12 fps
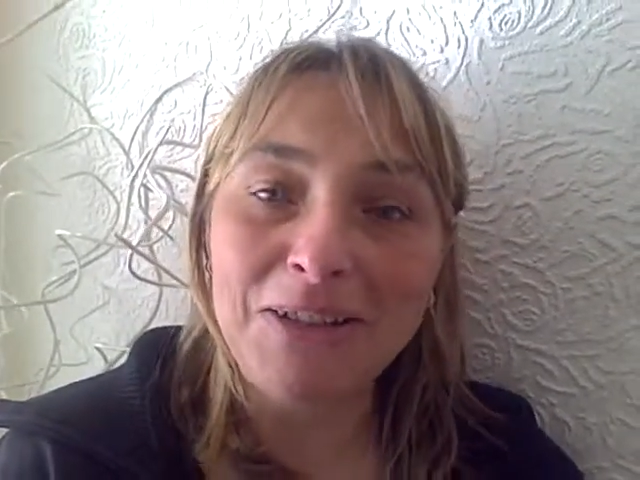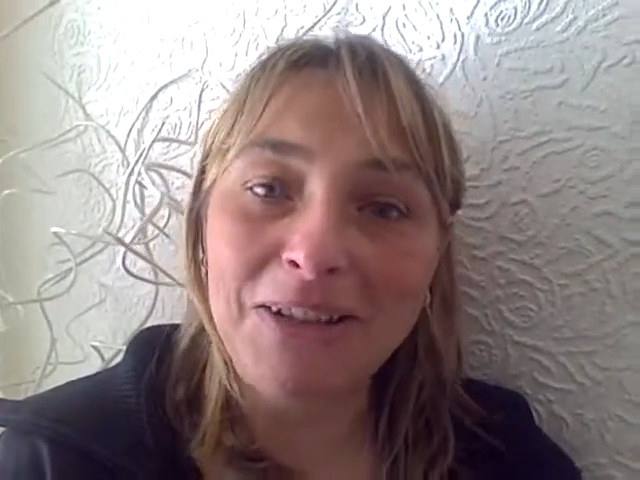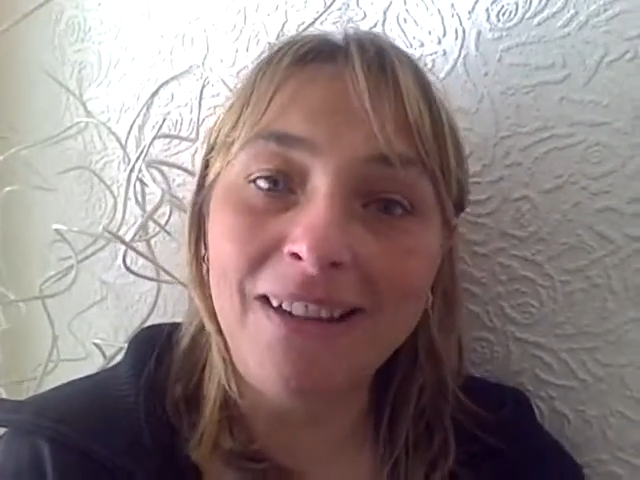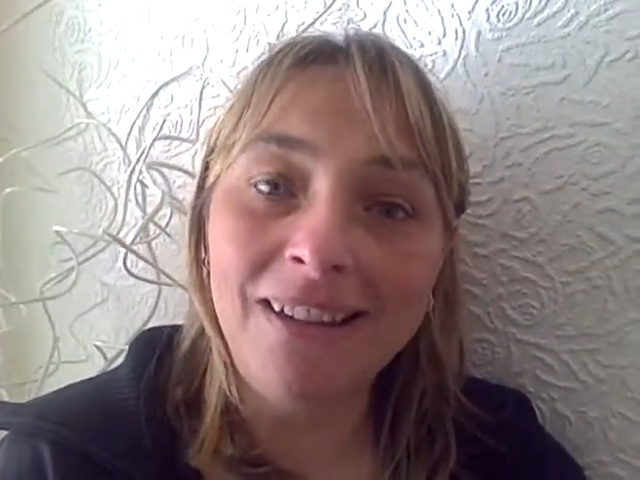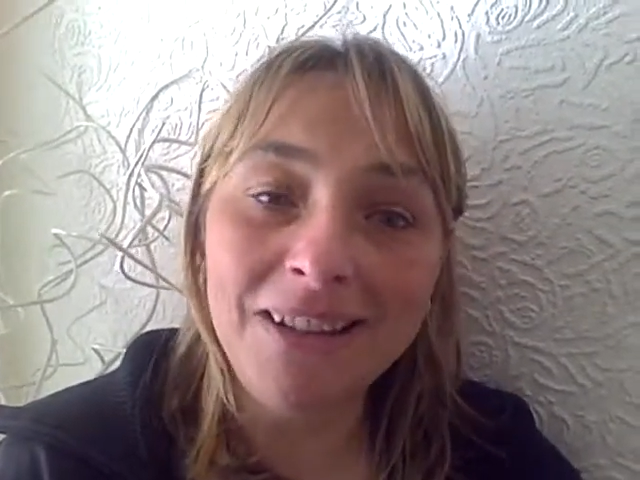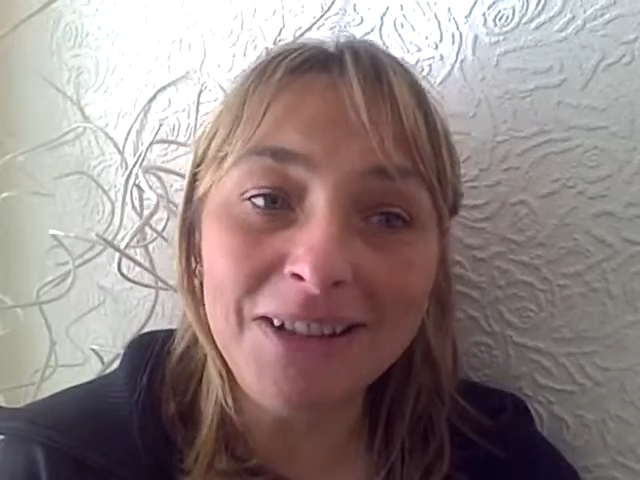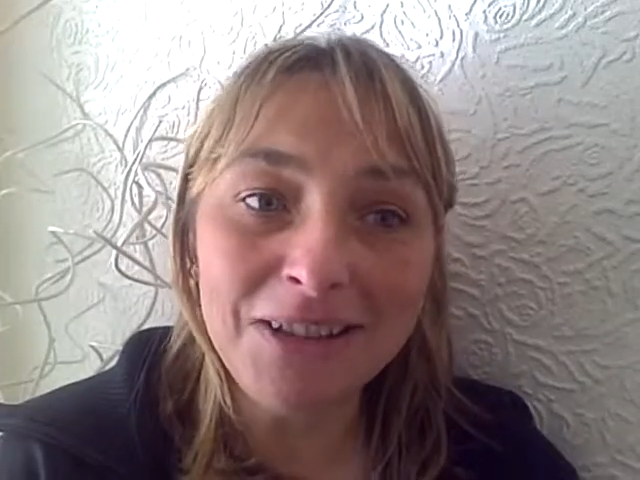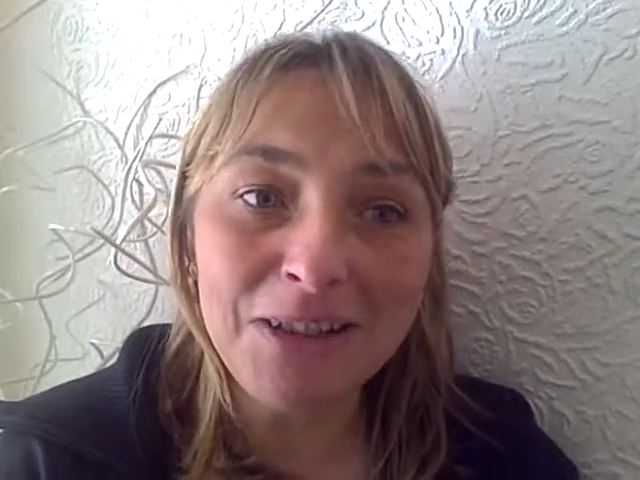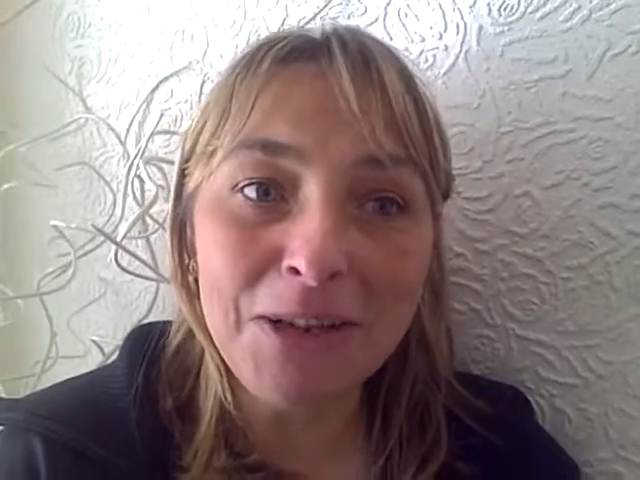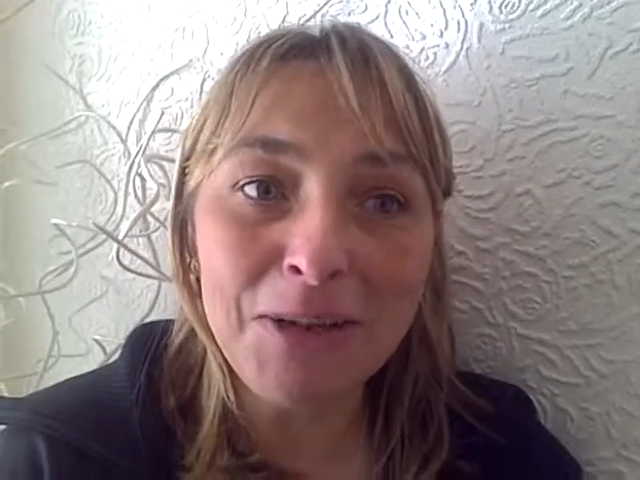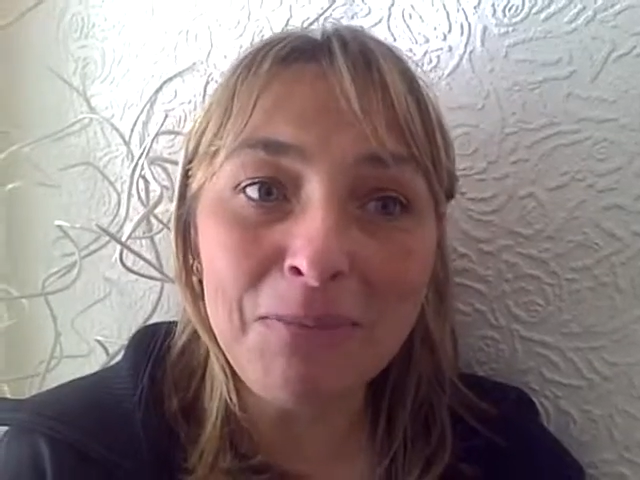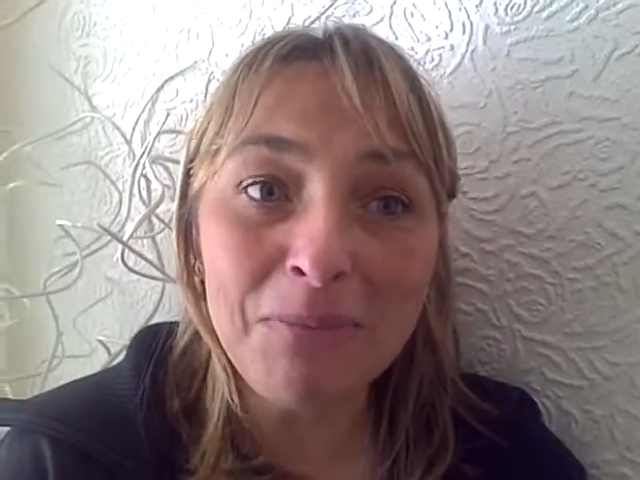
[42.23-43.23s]
And
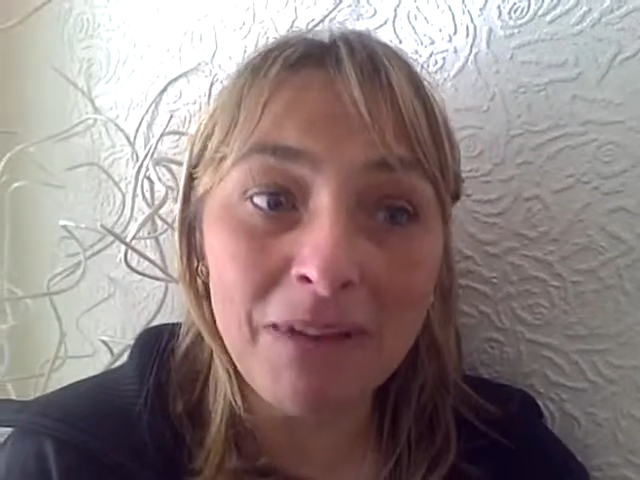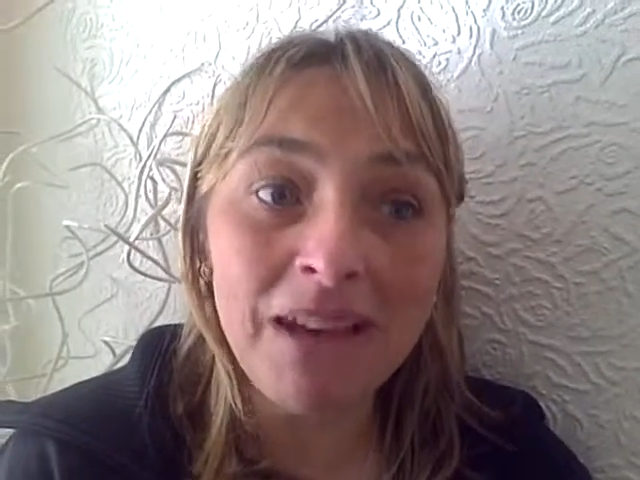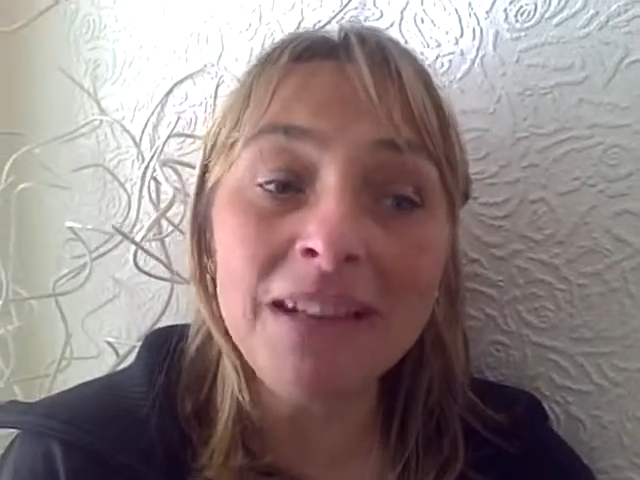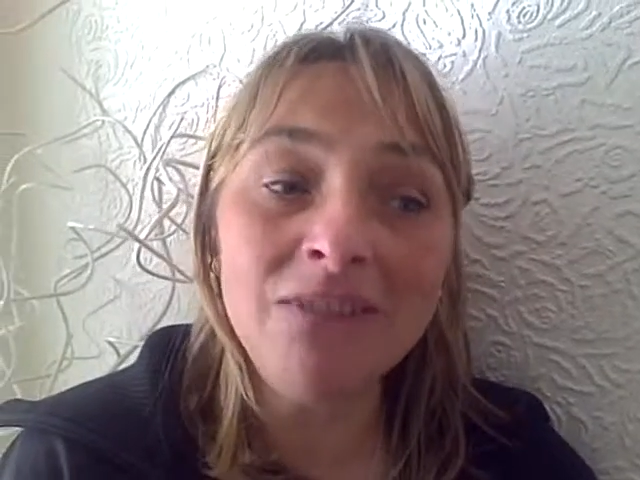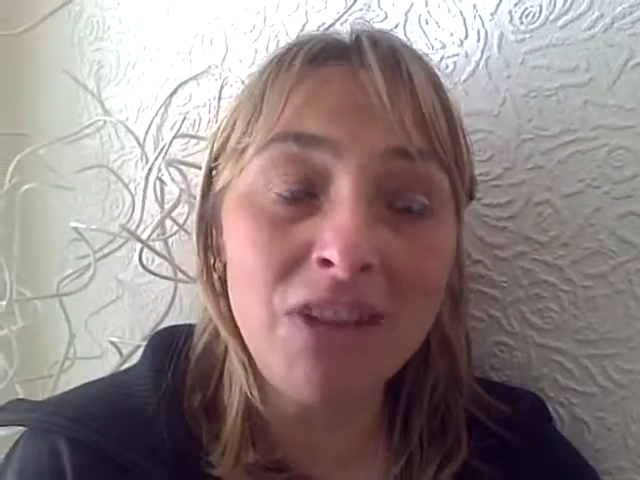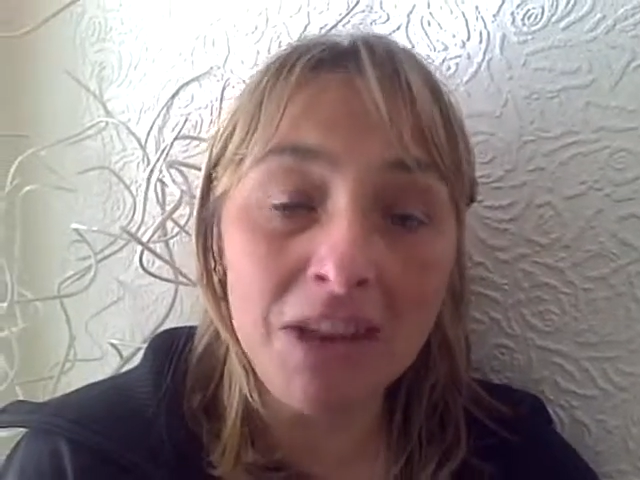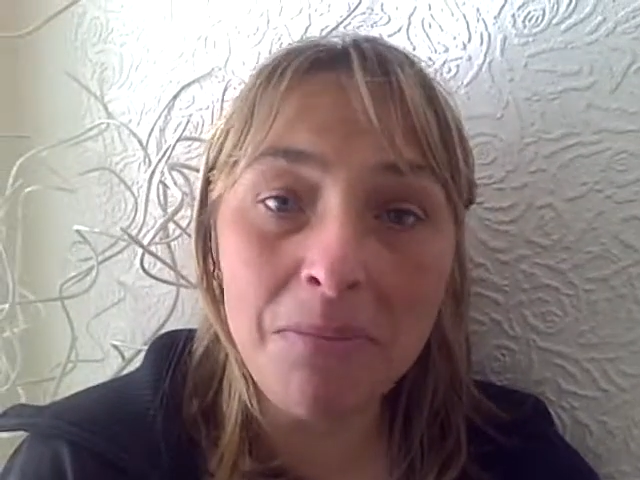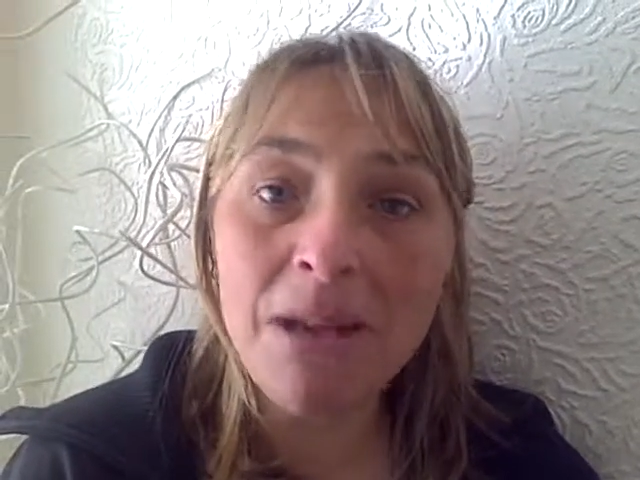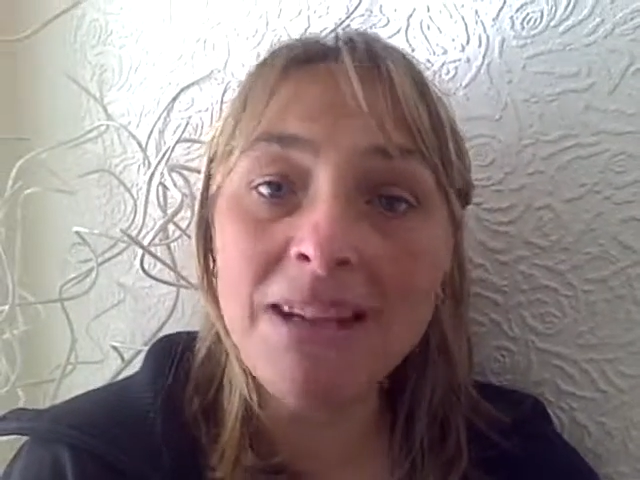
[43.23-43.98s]
um, I'd recommend